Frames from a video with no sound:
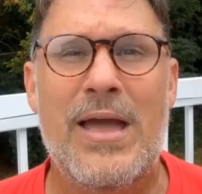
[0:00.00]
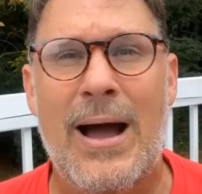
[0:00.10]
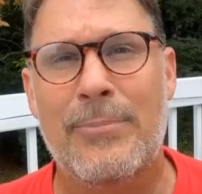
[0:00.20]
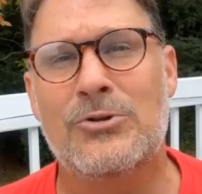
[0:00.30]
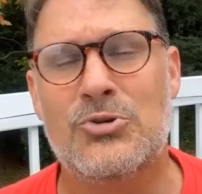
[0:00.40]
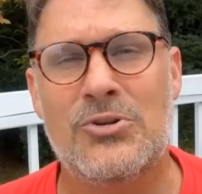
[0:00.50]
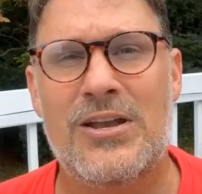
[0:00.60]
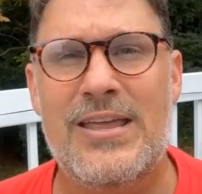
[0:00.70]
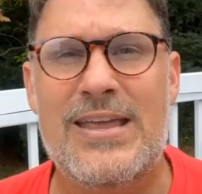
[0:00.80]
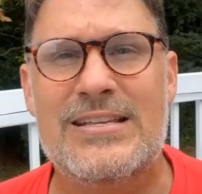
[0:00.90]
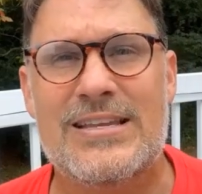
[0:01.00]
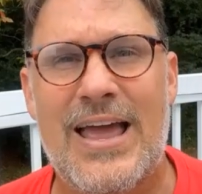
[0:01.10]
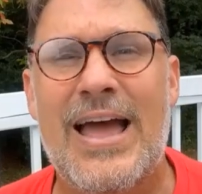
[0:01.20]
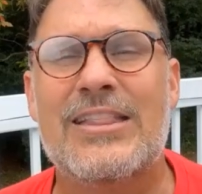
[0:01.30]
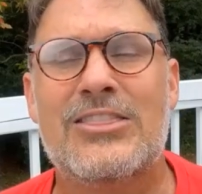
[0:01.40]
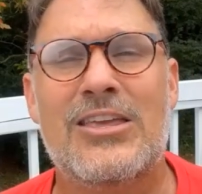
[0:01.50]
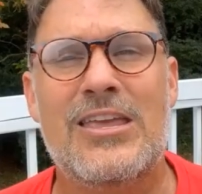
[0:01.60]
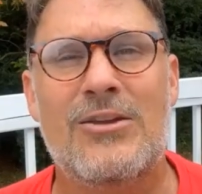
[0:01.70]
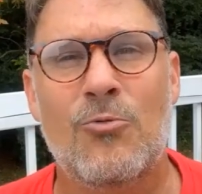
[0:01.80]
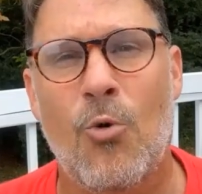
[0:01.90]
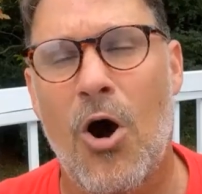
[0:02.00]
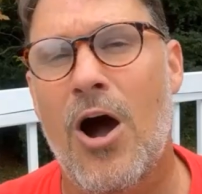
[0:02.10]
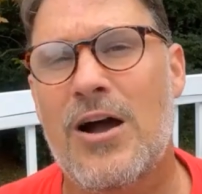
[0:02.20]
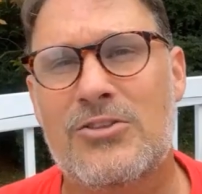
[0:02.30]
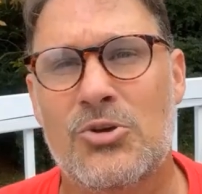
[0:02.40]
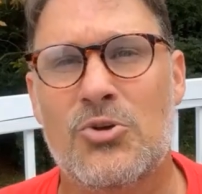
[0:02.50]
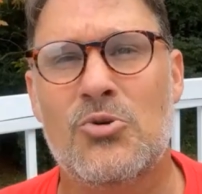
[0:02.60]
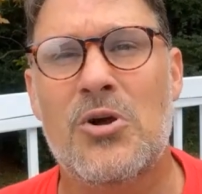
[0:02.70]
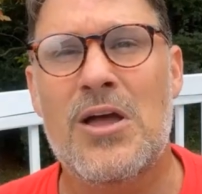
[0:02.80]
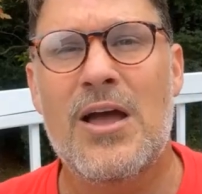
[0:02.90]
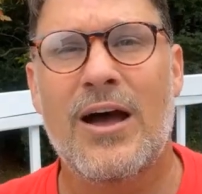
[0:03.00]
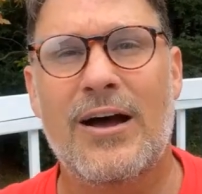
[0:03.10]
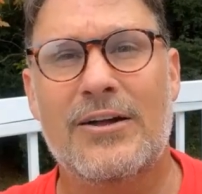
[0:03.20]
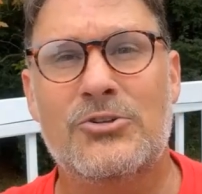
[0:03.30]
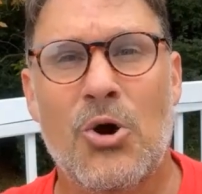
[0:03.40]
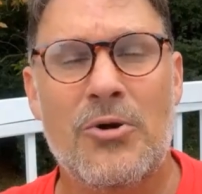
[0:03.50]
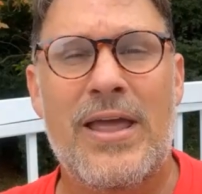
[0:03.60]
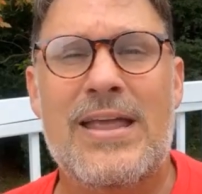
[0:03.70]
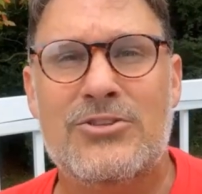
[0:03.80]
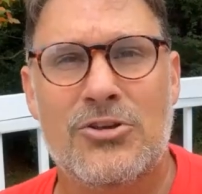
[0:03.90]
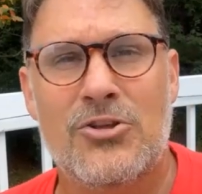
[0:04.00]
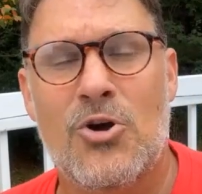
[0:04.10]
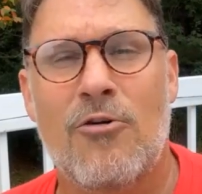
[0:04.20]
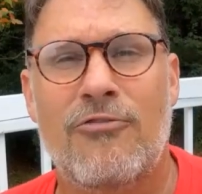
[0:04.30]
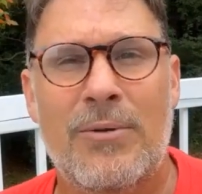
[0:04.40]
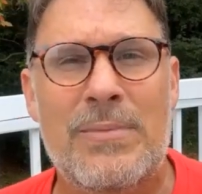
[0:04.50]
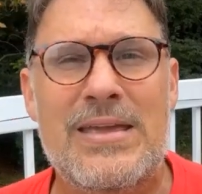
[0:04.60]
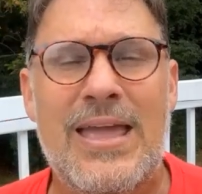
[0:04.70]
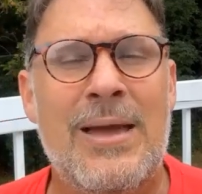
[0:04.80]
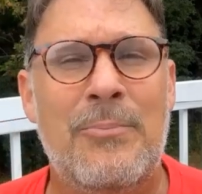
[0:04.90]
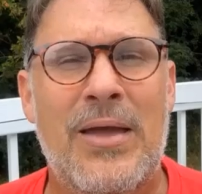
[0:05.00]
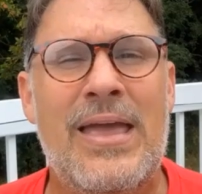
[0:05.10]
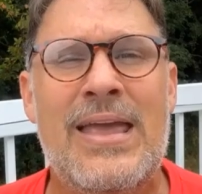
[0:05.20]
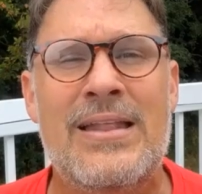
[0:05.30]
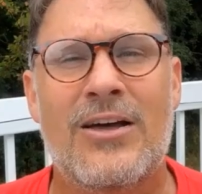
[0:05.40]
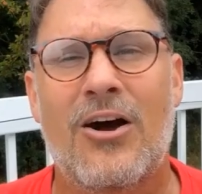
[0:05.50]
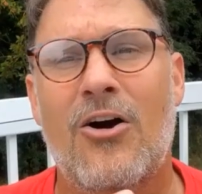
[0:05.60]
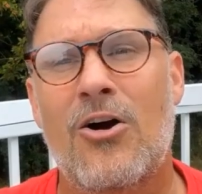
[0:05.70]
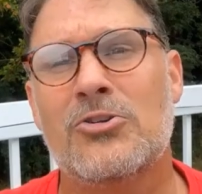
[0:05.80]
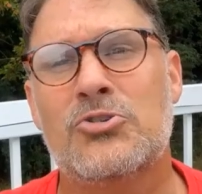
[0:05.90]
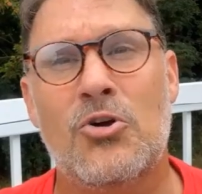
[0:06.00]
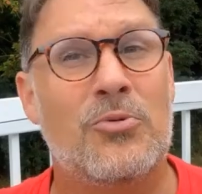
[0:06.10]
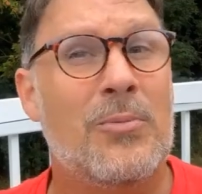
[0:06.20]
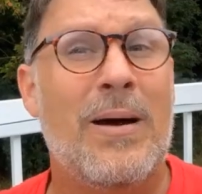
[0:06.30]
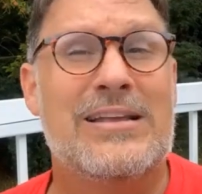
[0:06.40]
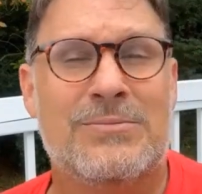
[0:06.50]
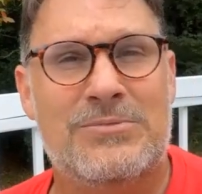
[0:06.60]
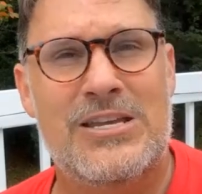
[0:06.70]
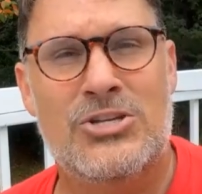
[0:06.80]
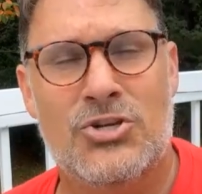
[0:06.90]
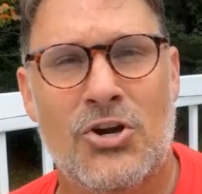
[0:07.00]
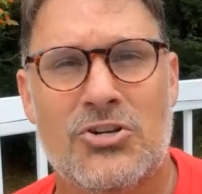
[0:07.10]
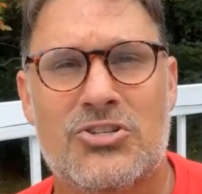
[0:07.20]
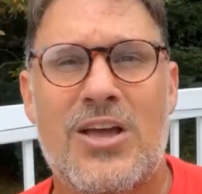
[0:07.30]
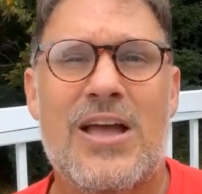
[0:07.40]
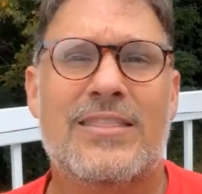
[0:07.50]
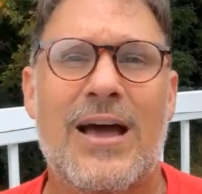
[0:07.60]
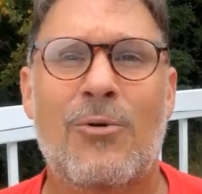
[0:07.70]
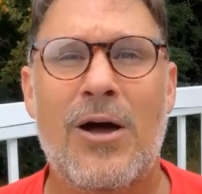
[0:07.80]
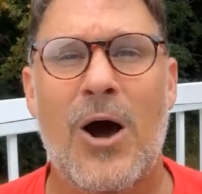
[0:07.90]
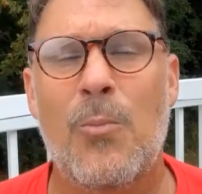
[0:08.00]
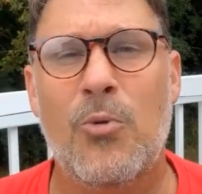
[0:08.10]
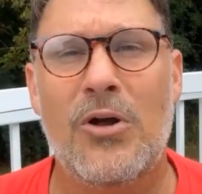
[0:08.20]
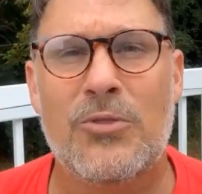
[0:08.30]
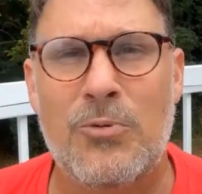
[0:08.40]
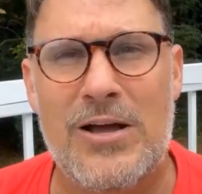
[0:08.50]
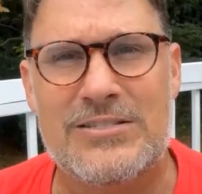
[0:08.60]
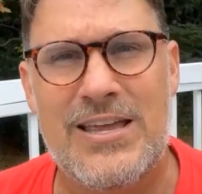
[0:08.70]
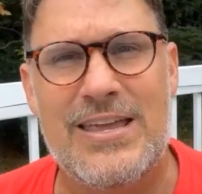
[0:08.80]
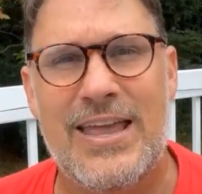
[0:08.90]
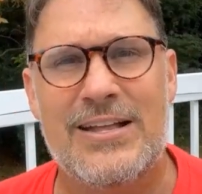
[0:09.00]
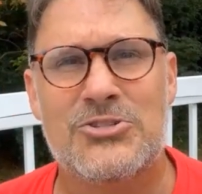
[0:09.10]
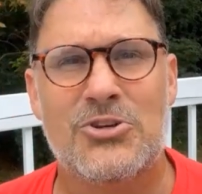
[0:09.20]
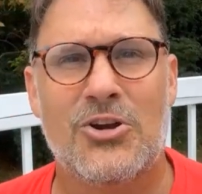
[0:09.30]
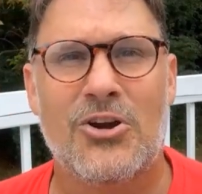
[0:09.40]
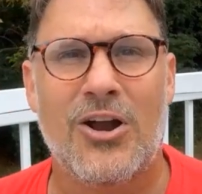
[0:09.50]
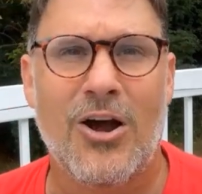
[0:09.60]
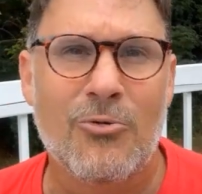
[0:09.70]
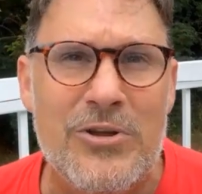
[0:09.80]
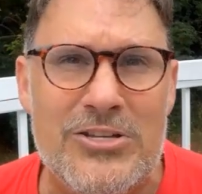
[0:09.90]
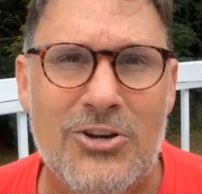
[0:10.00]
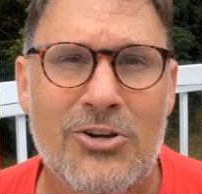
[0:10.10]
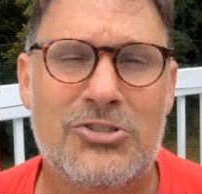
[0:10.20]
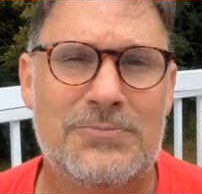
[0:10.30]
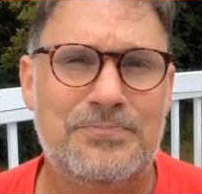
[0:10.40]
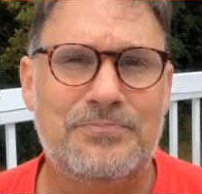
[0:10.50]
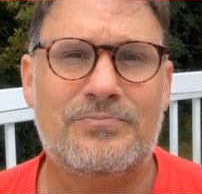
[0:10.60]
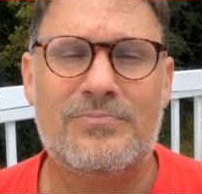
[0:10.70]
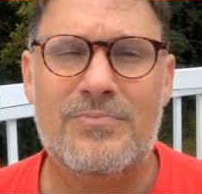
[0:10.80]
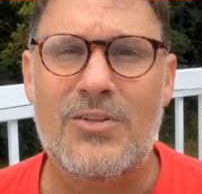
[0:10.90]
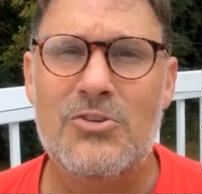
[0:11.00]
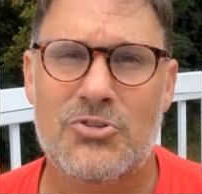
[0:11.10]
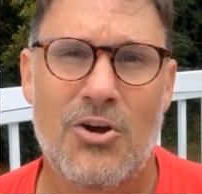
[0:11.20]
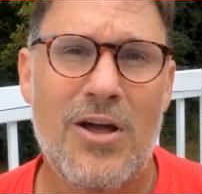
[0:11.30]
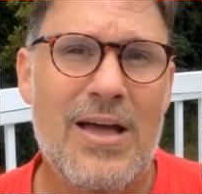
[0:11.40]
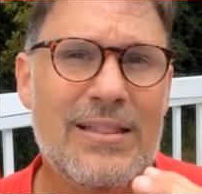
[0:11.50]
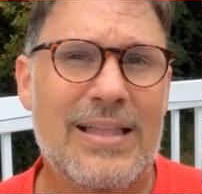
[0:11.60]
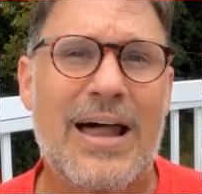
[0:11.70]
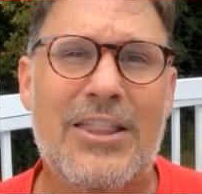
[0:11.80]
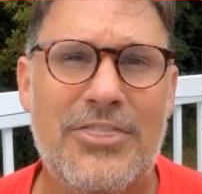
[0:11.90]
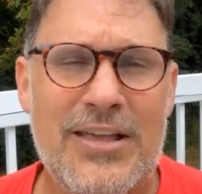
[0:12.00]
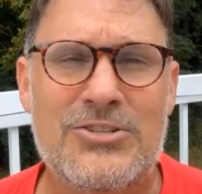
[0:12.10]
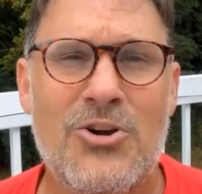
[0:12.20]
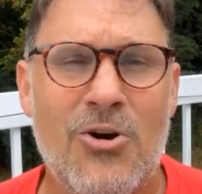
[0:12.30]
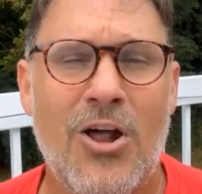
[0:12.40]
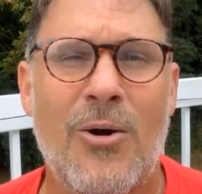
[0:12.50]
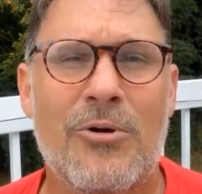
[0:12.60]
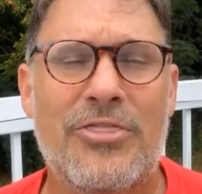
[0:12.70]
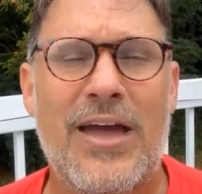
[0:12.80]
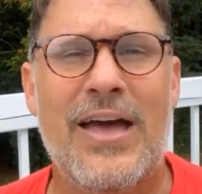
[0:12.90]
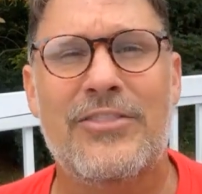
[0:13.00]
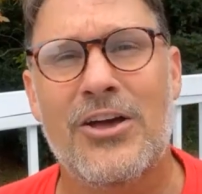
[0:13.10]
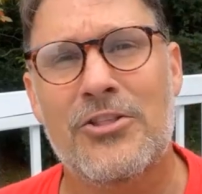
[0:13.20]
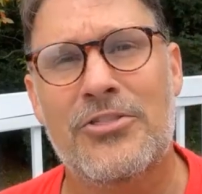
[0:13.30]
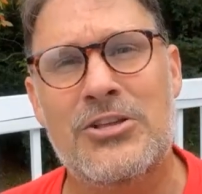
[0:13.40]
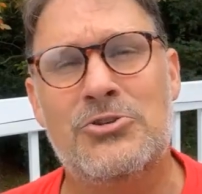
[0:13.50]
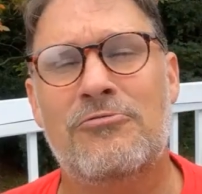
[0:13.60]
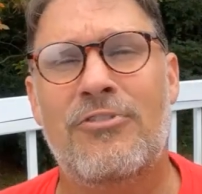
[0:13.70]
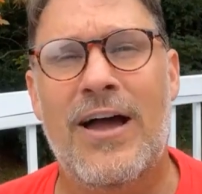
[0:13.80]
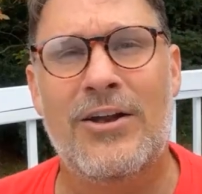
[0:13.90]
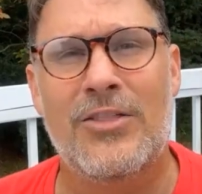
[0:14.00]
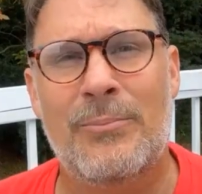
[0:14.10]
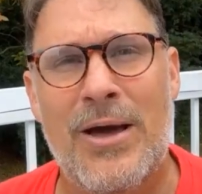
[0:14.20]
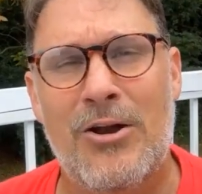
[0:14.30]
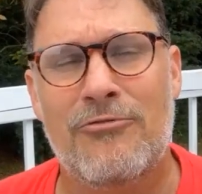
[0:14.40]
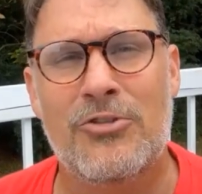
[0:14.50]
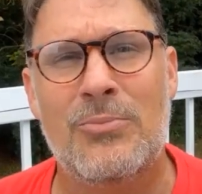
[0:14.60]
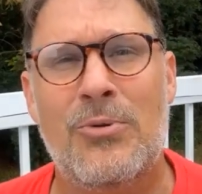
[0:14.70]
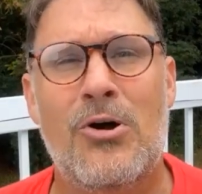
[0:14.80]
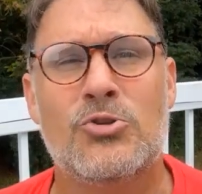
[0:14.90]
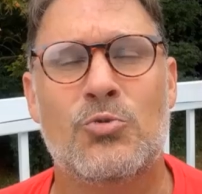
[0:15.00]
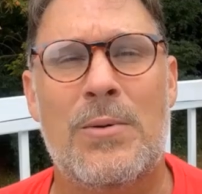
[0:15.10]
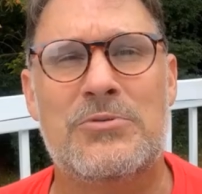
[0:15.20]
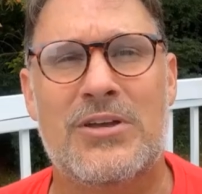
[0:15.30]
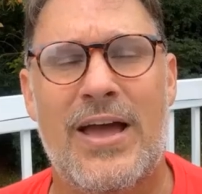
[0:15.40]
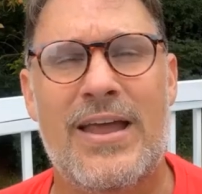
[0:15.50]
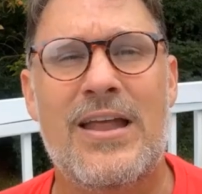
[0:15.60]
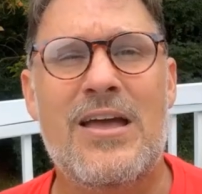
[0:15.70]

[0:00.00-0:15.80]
opportunities at the walk to donate to the GoFundMe campaign. Also to buy some t-shirts that will help with prostate cancer research. So a lot of things going on with that. The other things you'll find on the Battle for the Bulge website